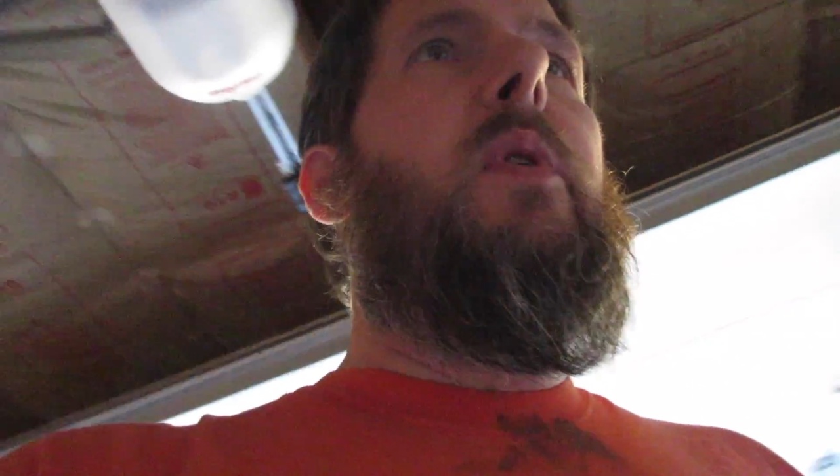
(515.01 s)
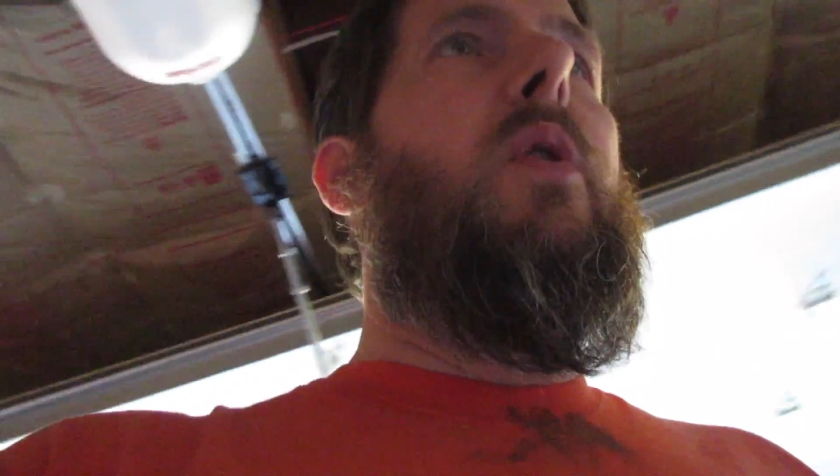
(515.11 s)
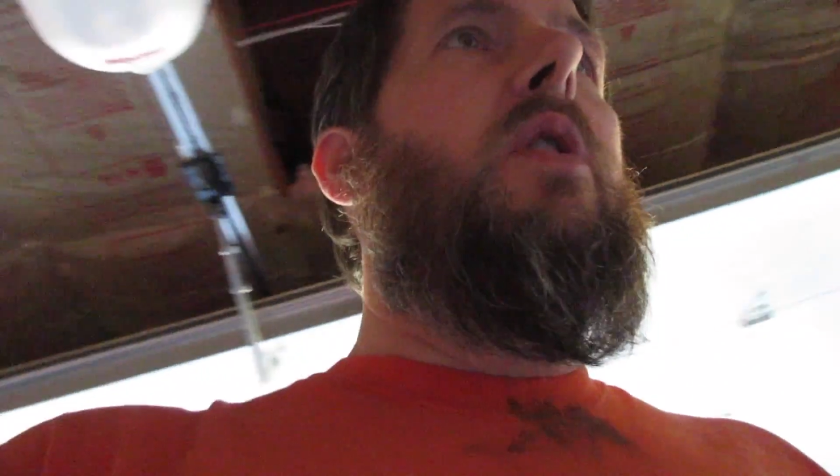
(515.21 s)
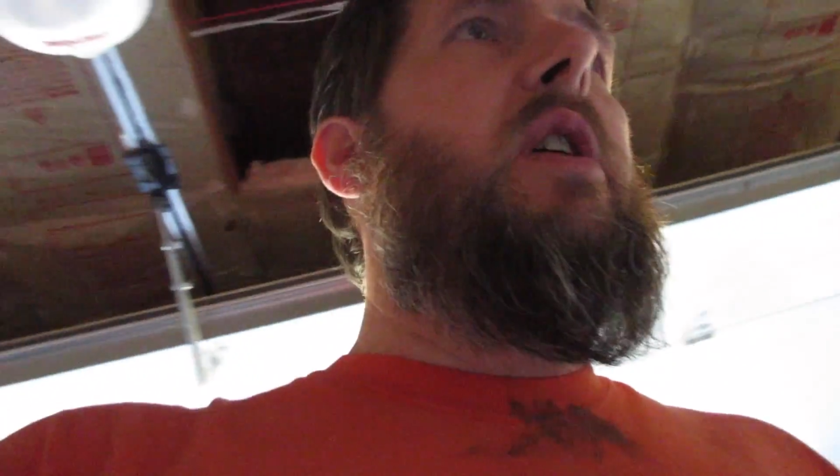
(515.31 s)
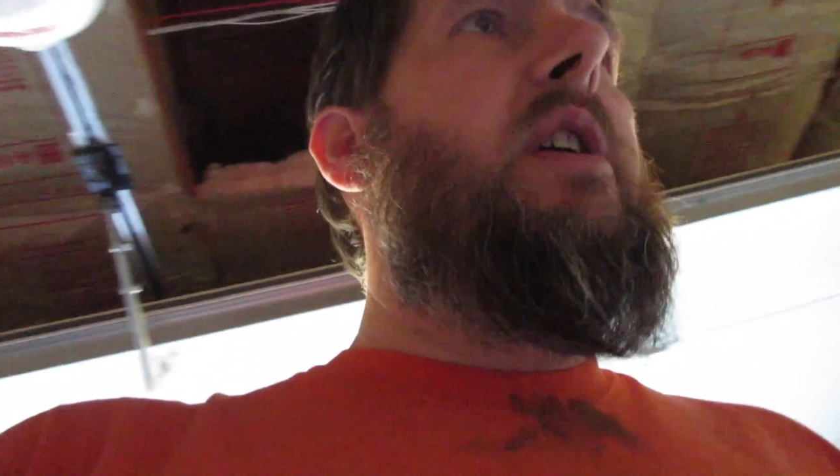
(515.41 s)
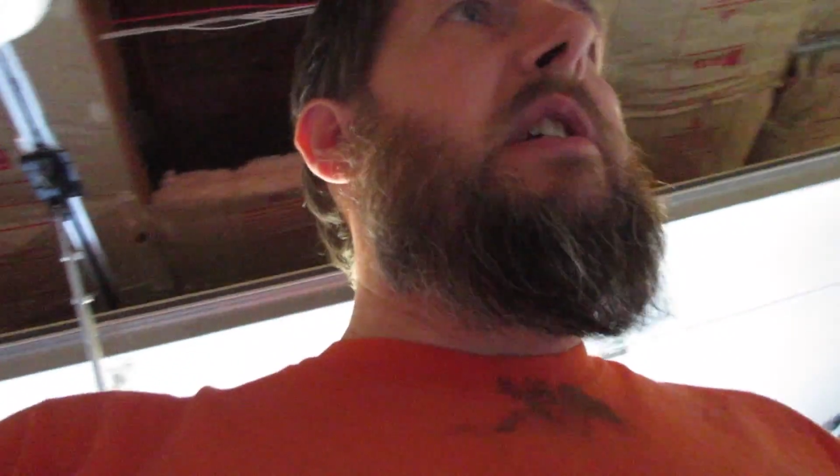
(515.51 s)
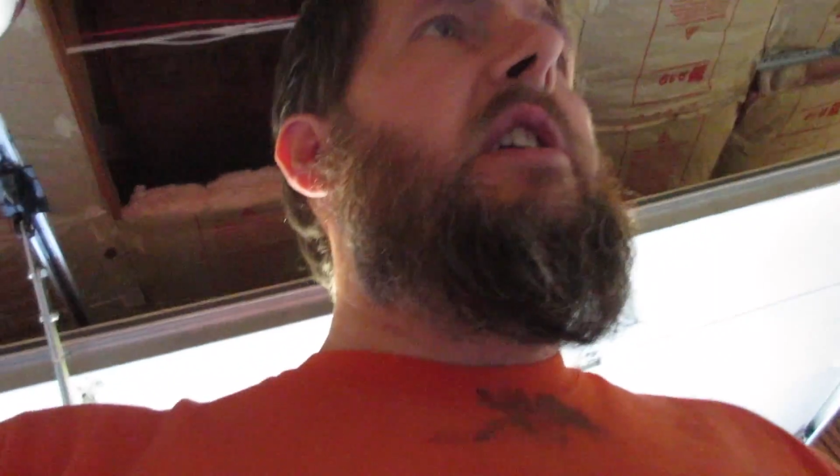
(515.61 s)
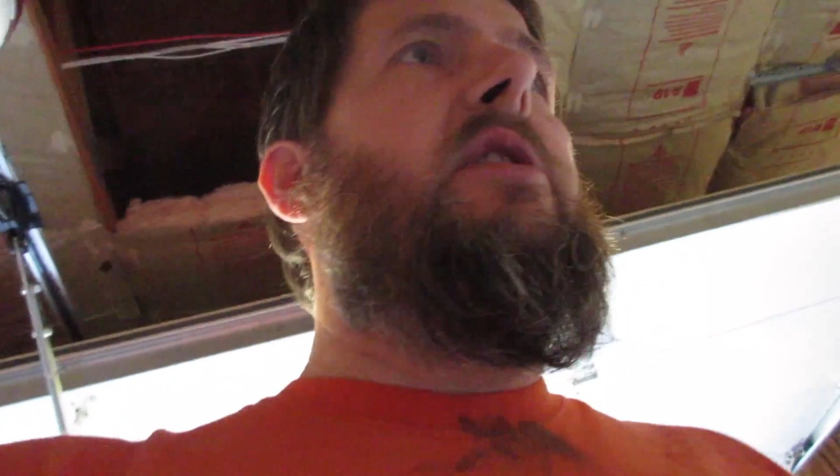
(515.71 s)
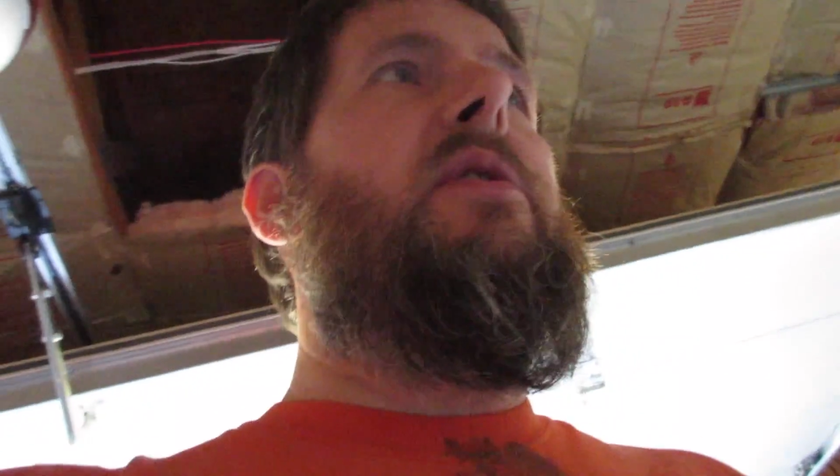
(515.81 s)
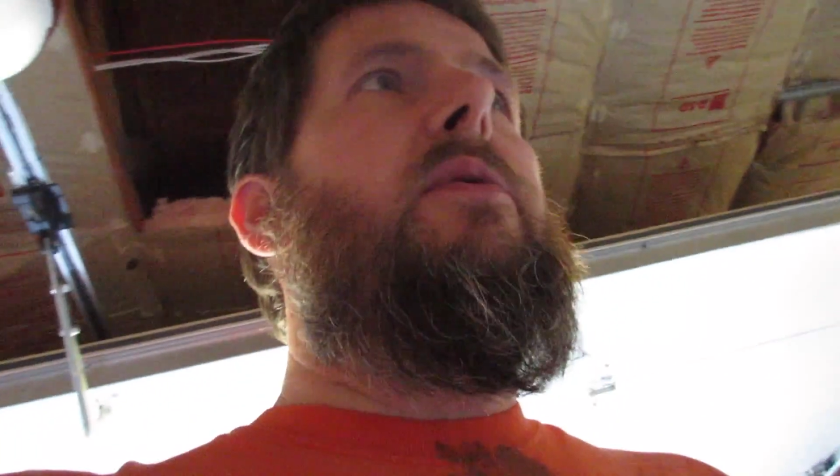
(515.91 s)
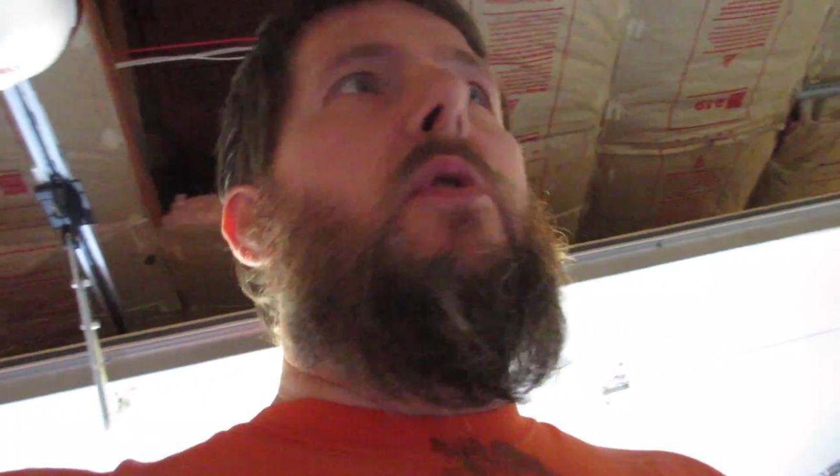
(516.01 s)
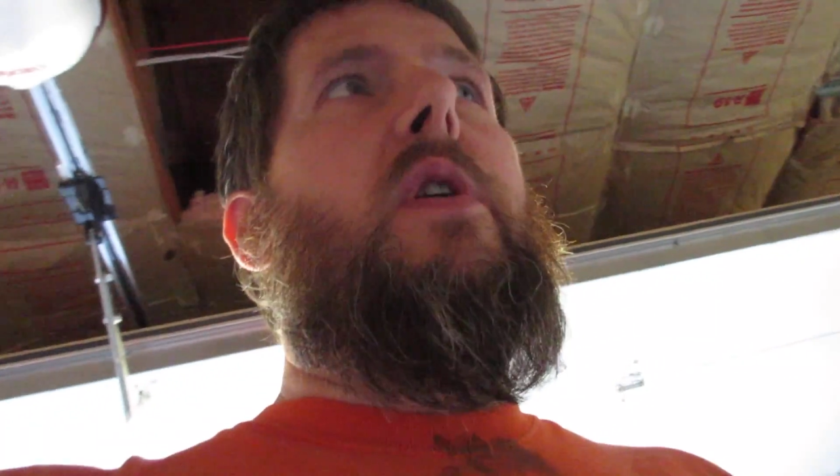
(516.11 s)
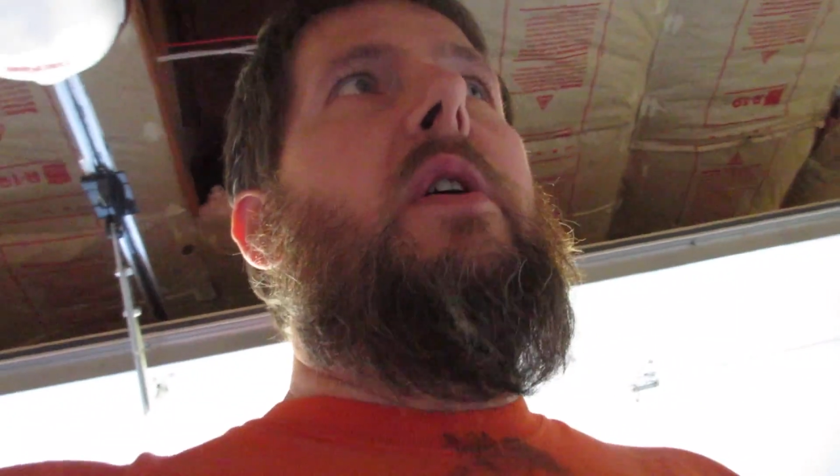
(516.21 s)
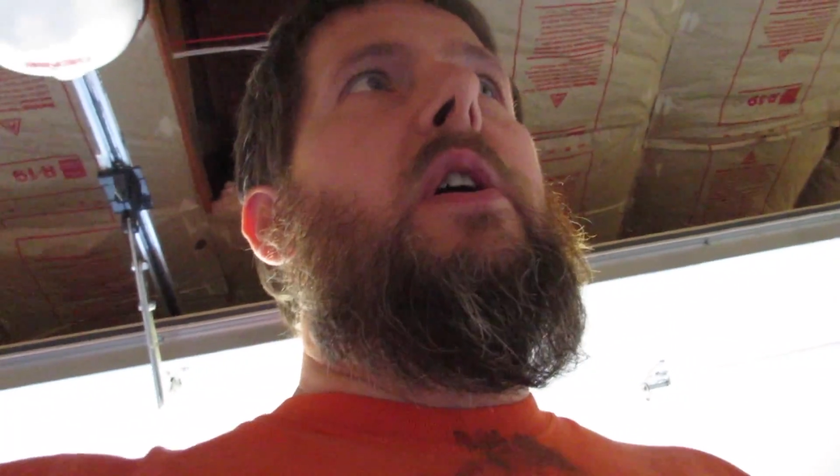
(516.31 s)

we order and it just gets thrown out